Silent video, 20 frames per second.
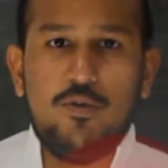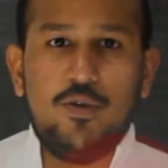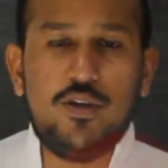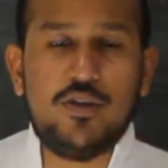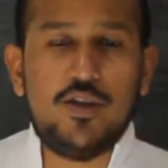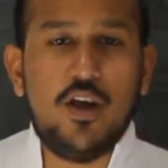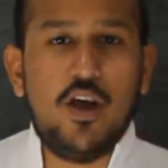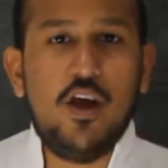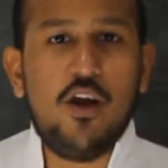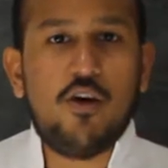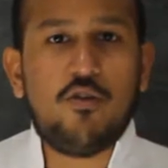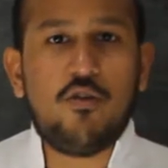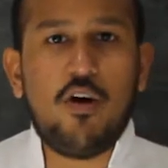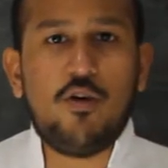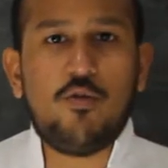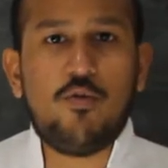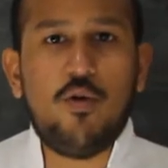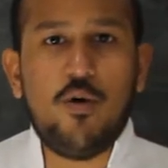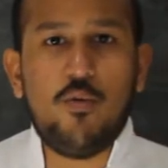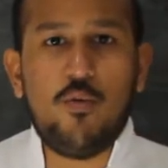is growing
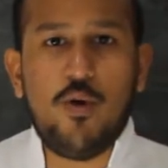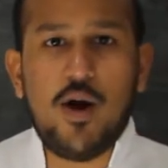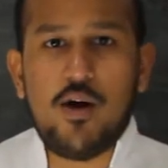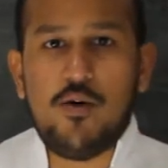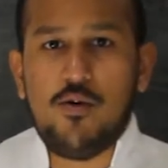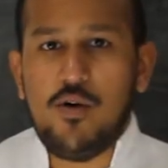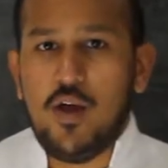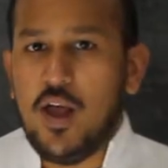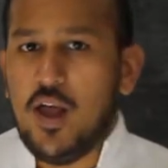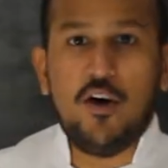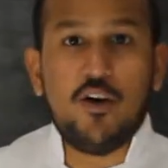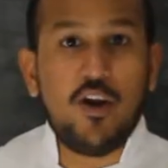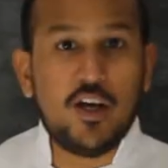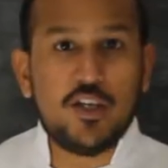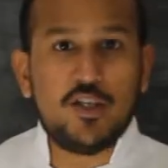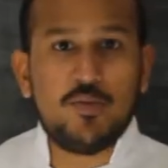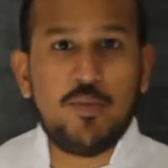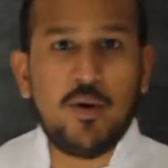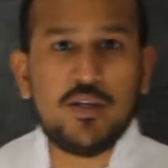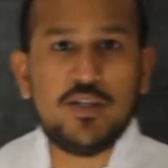quite well. And our
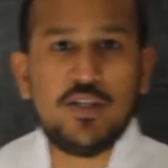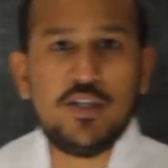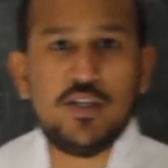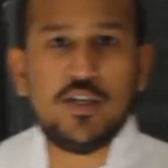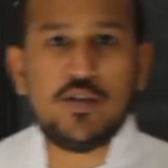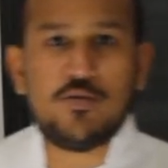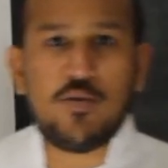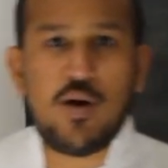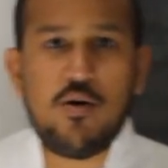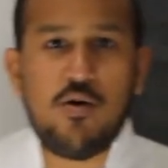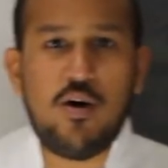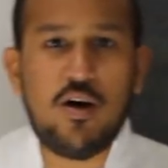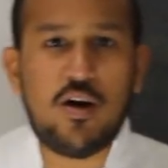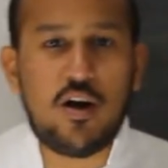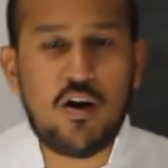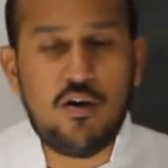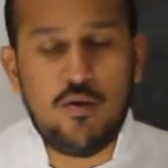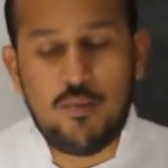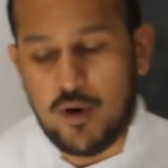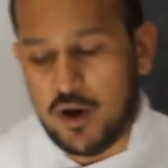spices as well, our
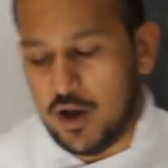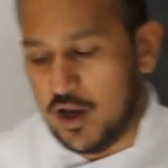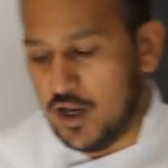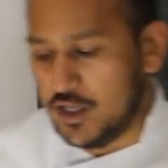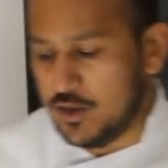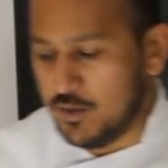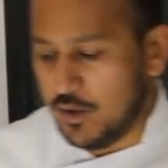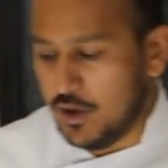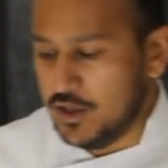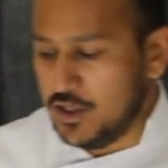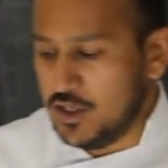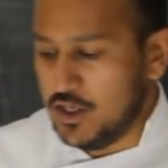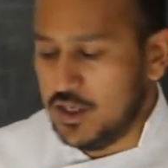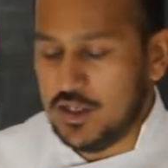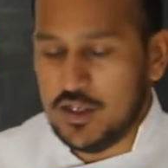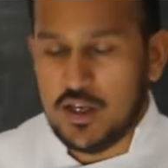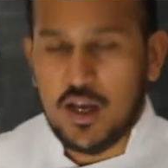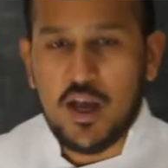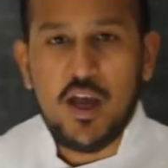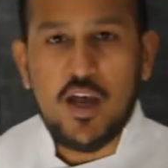crave spices.
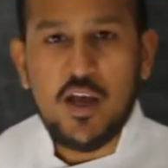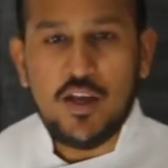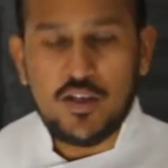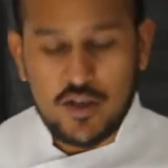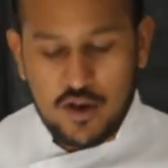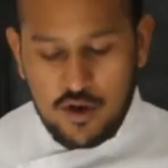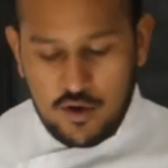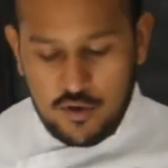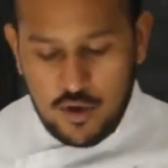So